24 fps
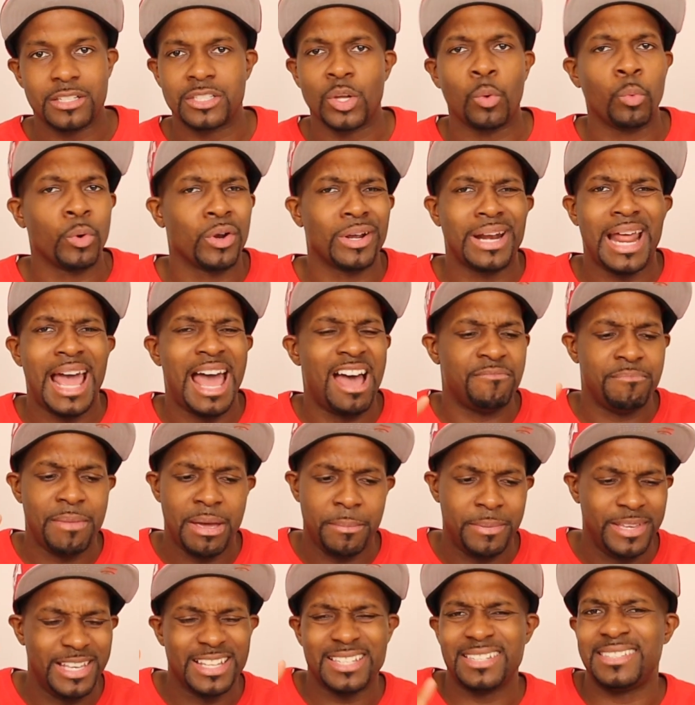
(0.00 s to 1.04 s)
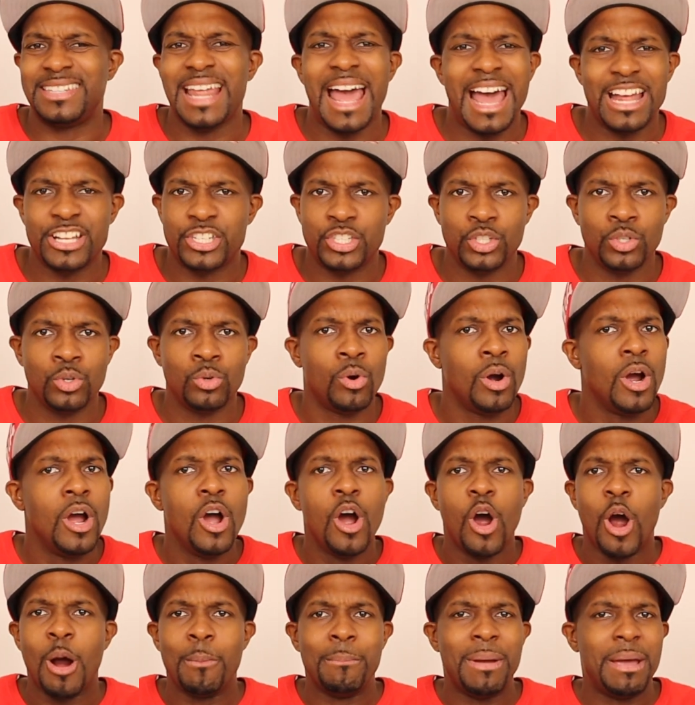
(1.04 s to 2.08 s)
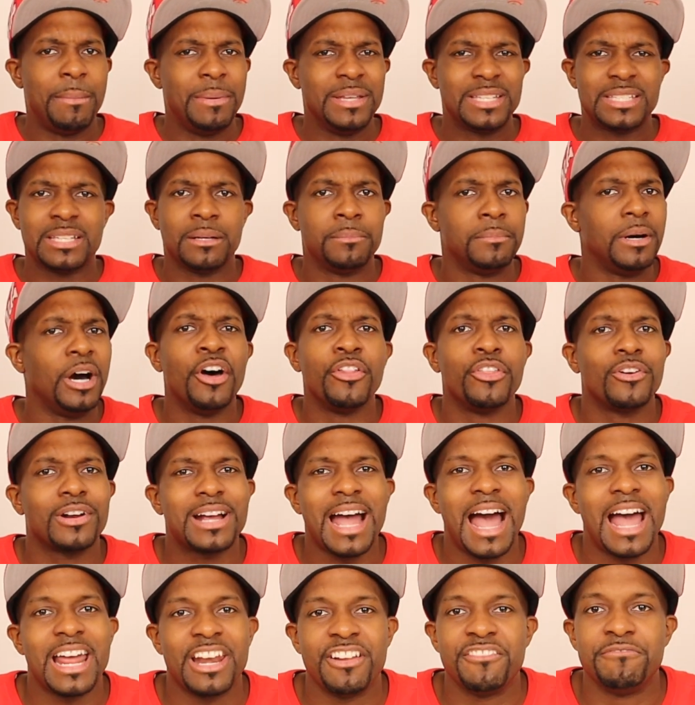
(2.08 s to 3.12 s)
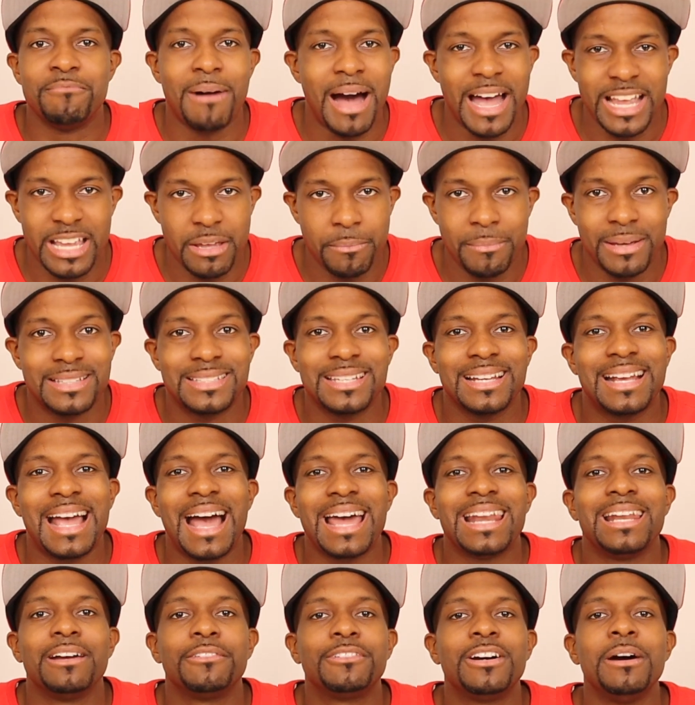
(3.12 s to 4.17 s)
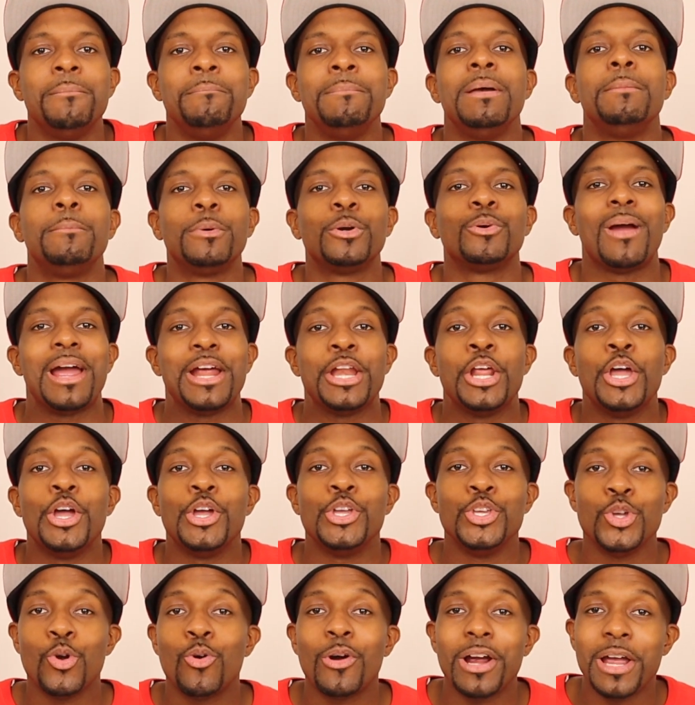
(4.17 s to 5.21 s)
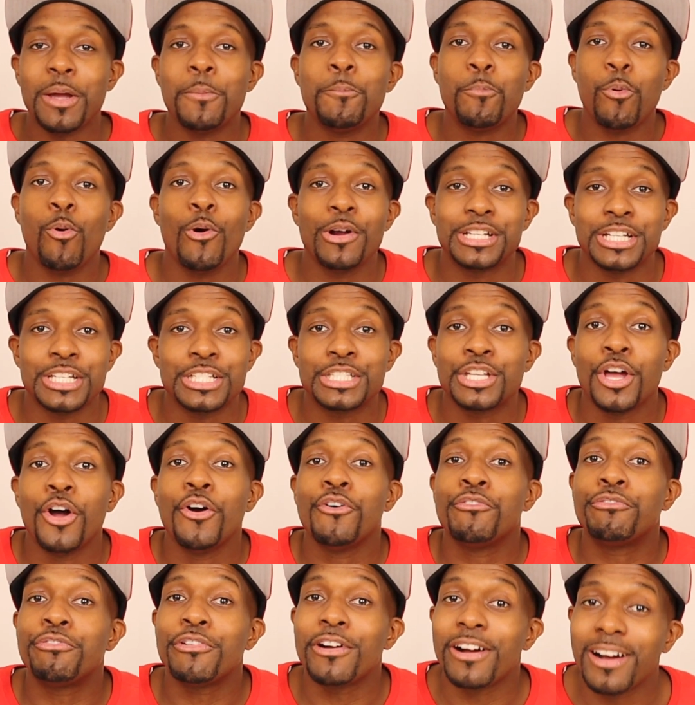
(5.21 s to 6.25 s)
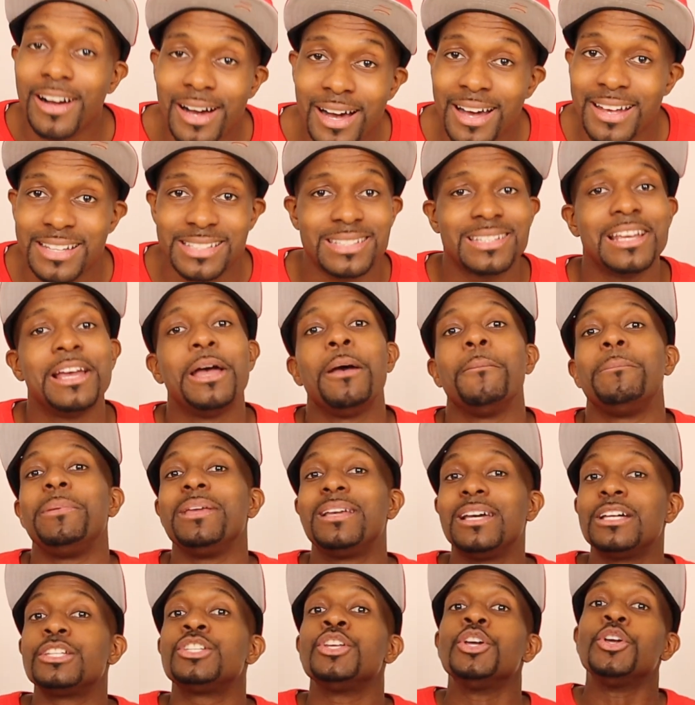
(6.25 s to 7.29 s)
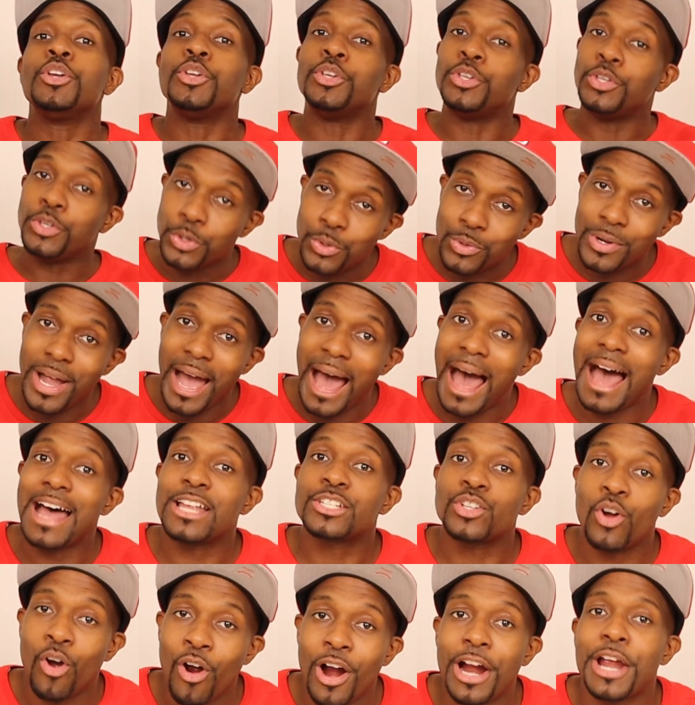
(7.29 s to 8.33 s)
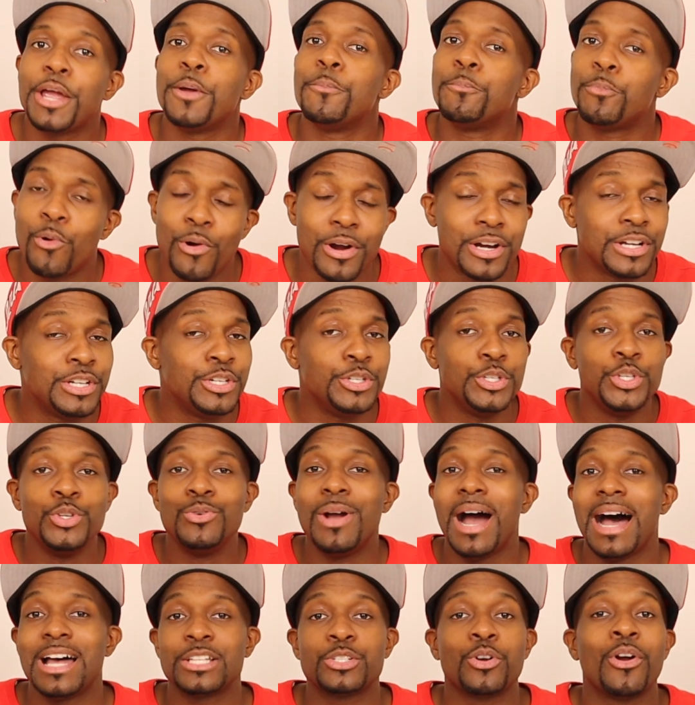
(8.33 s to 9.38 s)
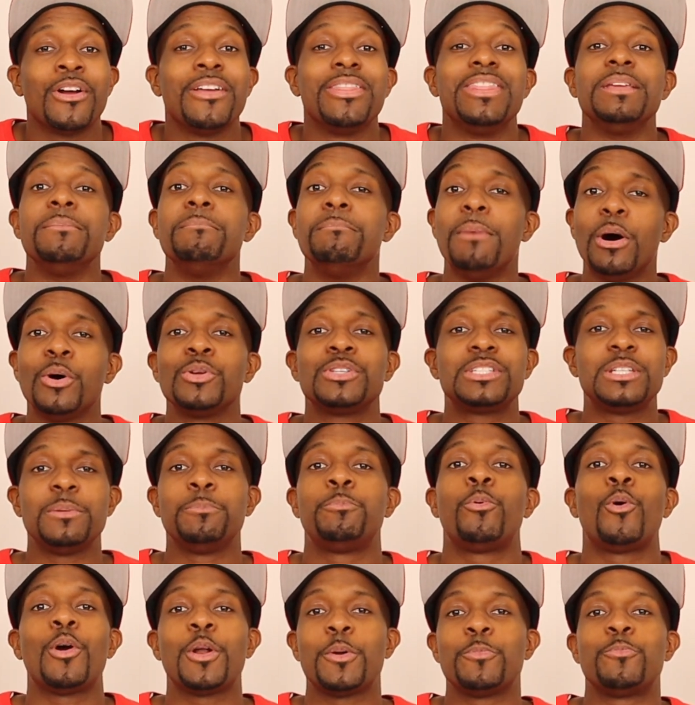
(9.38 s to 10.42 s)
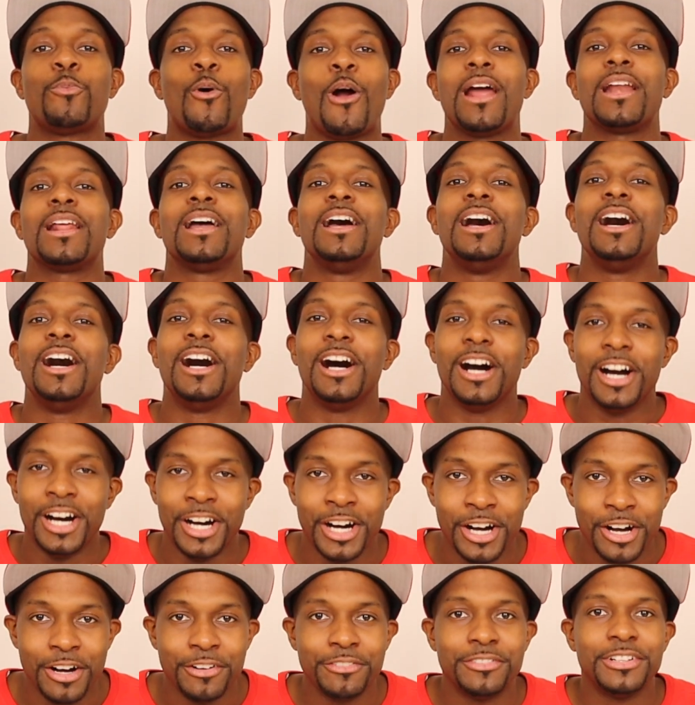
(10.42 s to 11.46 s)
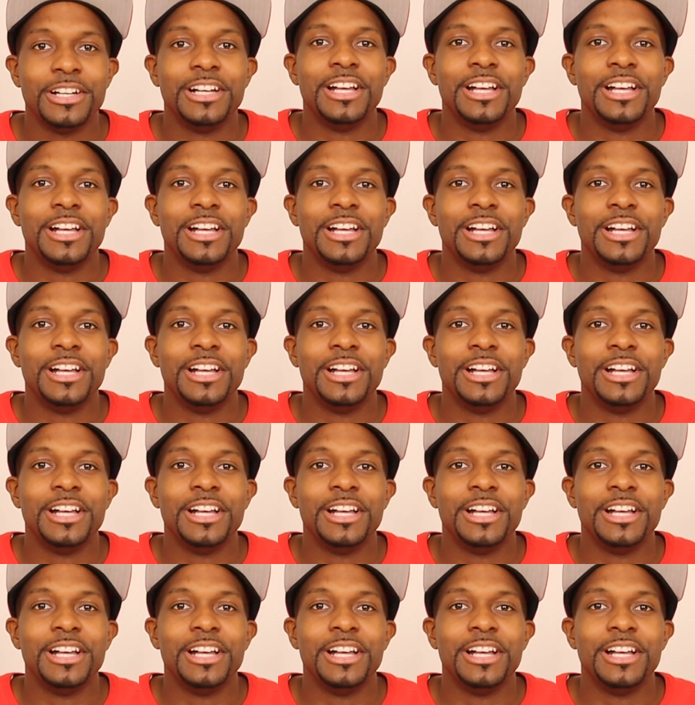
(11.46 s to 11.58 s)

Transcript: So we're gonna have maybe a statue or maybe some other kind of monument to kind of commemorate your importance for us because you guys are important. You guys are the most important part of